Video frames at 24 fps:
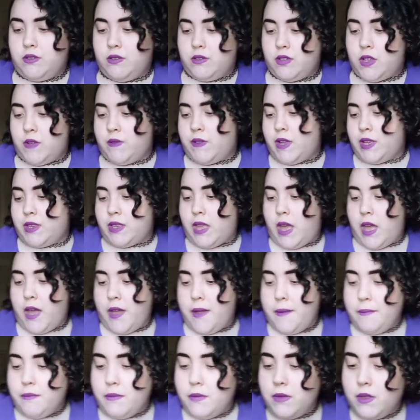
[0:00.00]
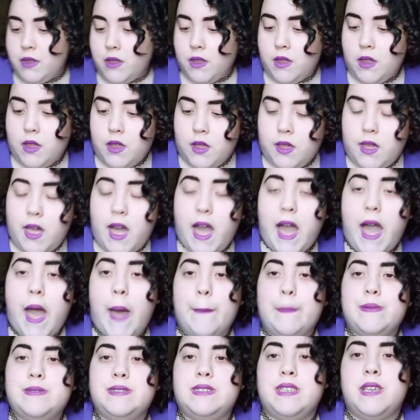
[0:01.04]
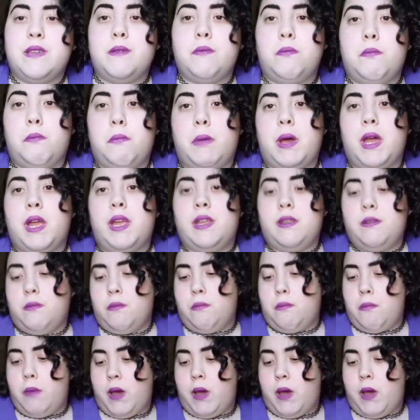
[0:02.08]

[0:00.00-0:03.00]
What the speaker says: stuff like that. Absent mindedness.